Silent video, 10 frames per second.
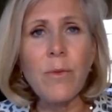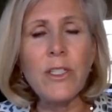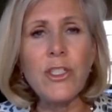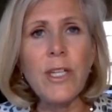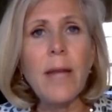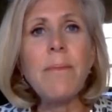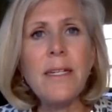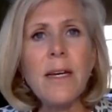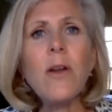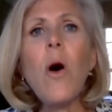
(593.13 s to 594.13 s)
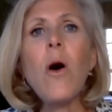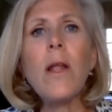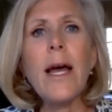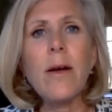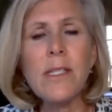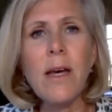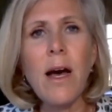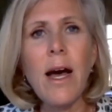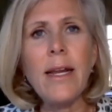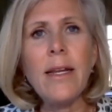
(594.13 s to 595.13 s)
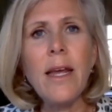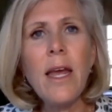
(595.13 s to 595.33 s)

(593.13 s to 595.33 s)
which can be done all outside.